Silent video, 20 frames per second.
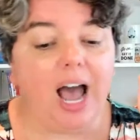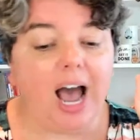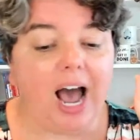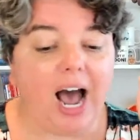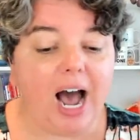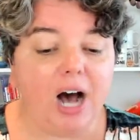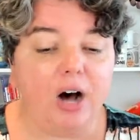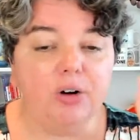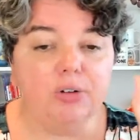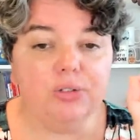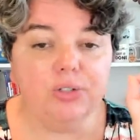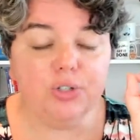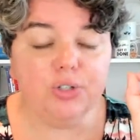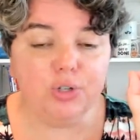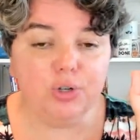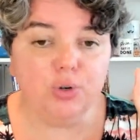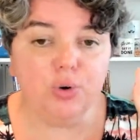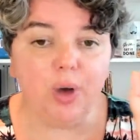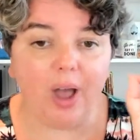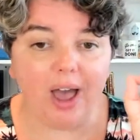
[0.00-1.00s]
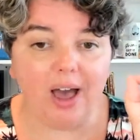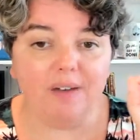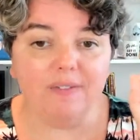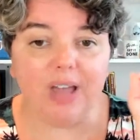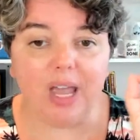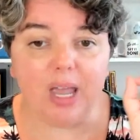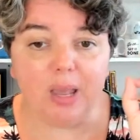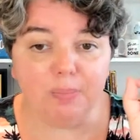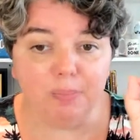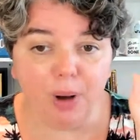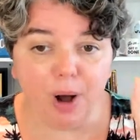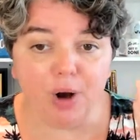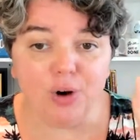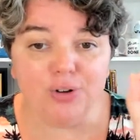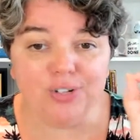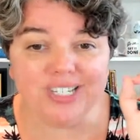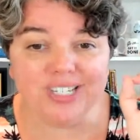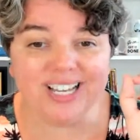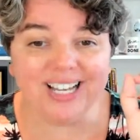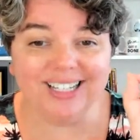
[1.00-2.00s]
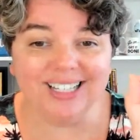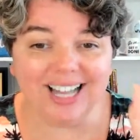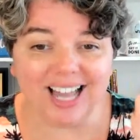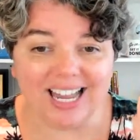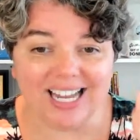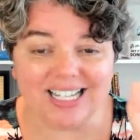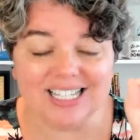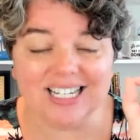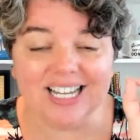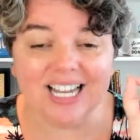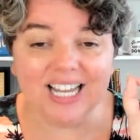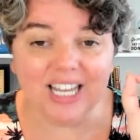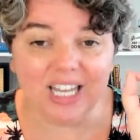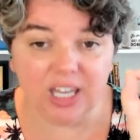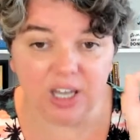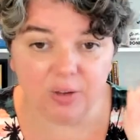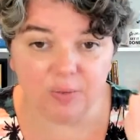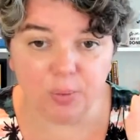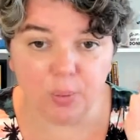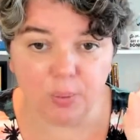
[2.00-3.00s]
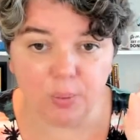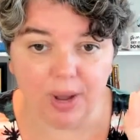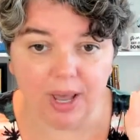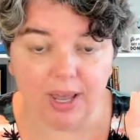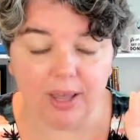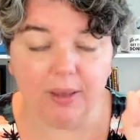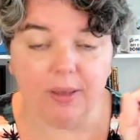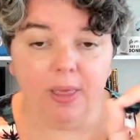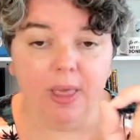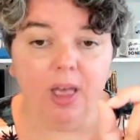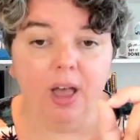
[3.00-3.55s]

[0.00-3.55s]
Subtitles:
how to have a post likes giveaway.